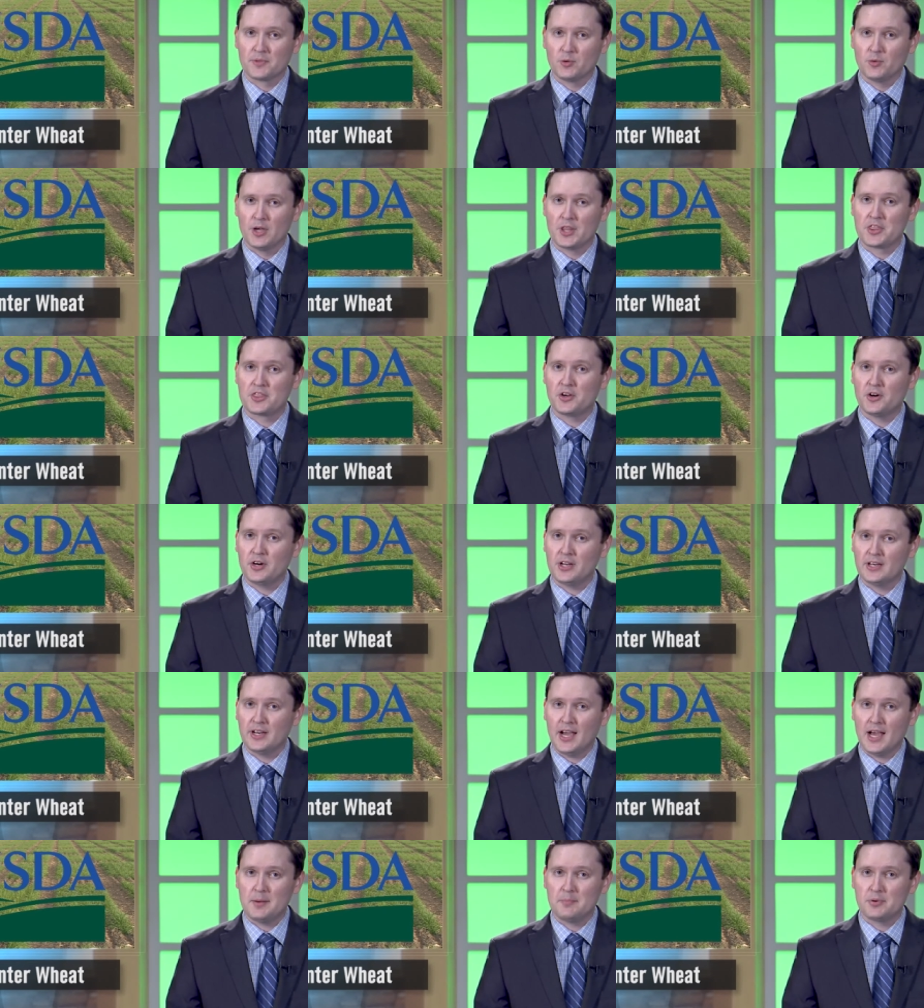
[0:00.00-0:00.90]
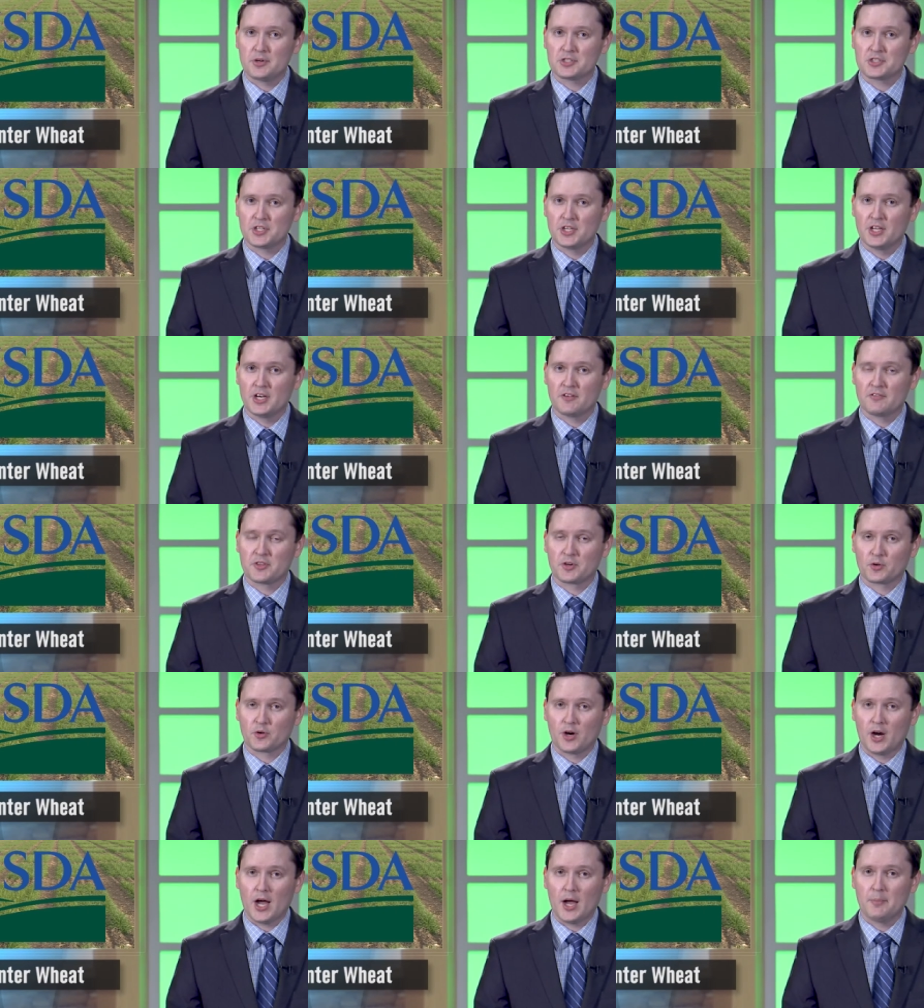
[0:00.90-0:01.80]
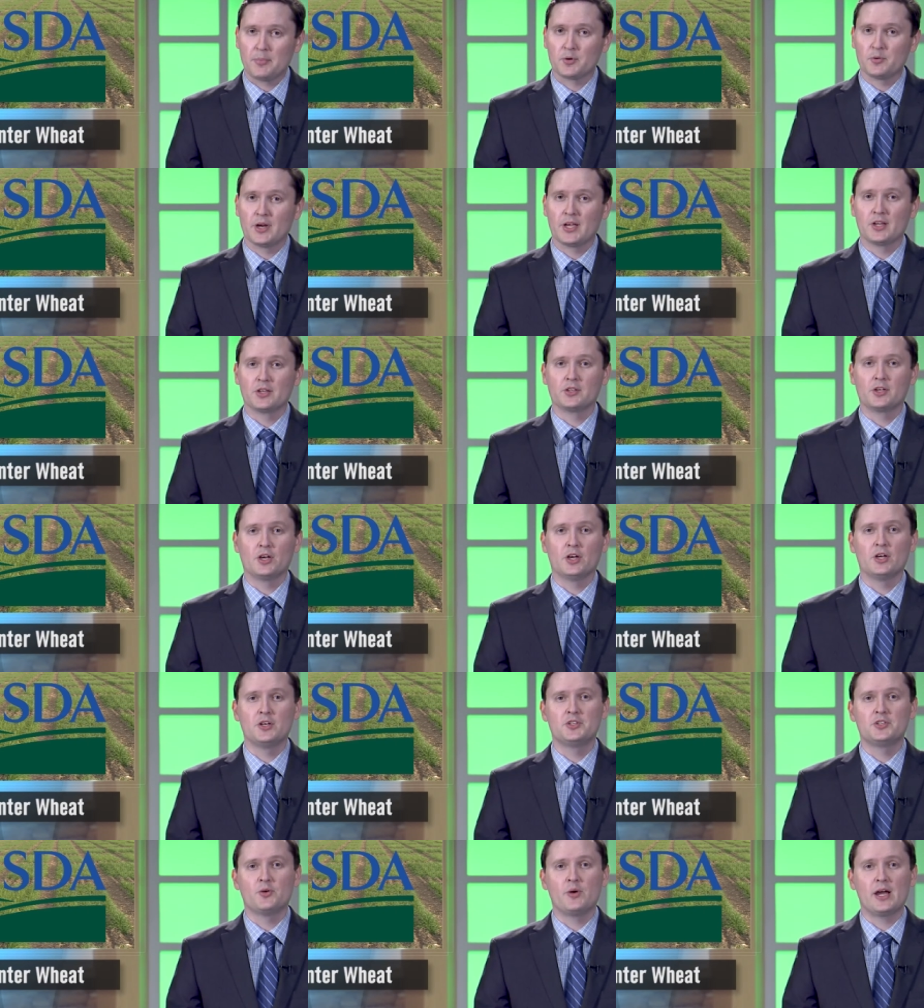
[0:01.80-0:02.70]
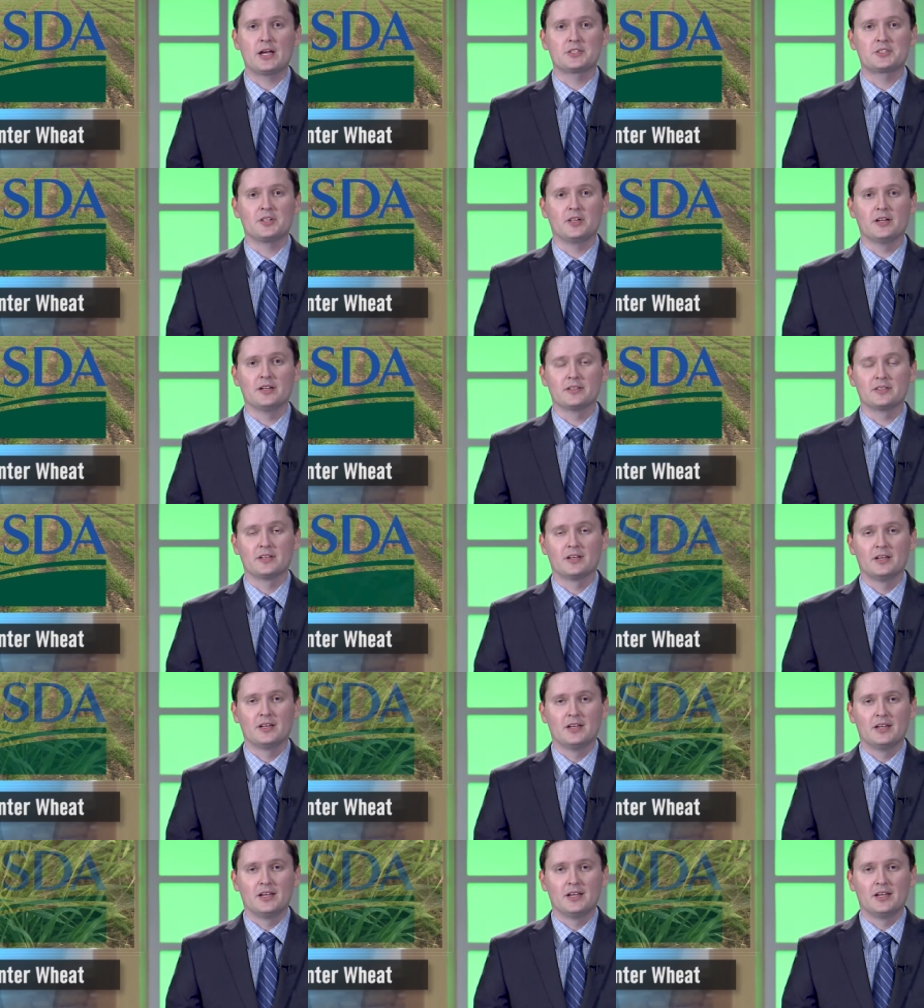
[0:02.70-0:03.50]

with 39% of the crop rated good to excellent.